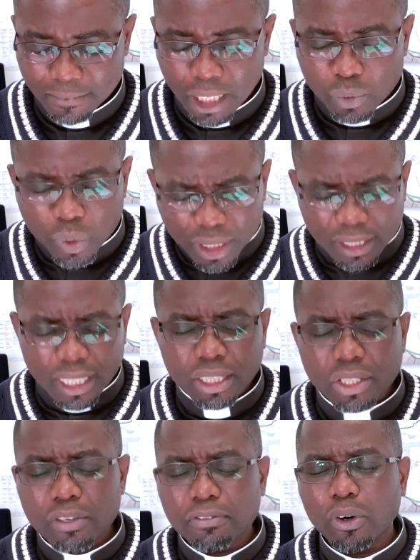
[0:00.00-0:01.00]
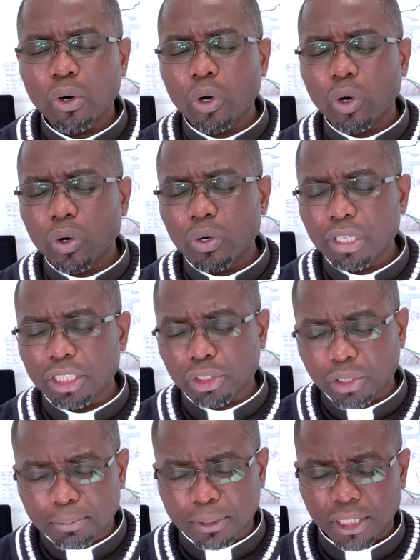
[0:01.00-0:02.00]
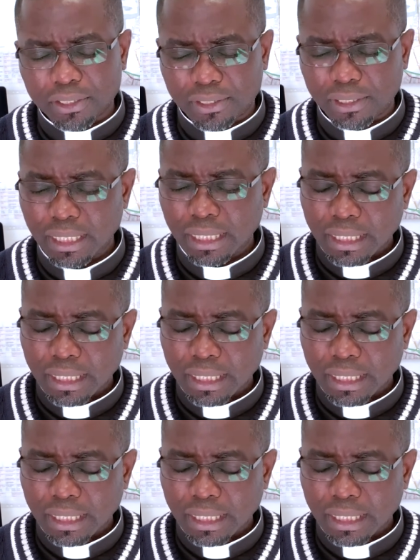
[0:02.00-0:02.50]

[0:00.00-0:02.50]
And we thank you for all the scriptures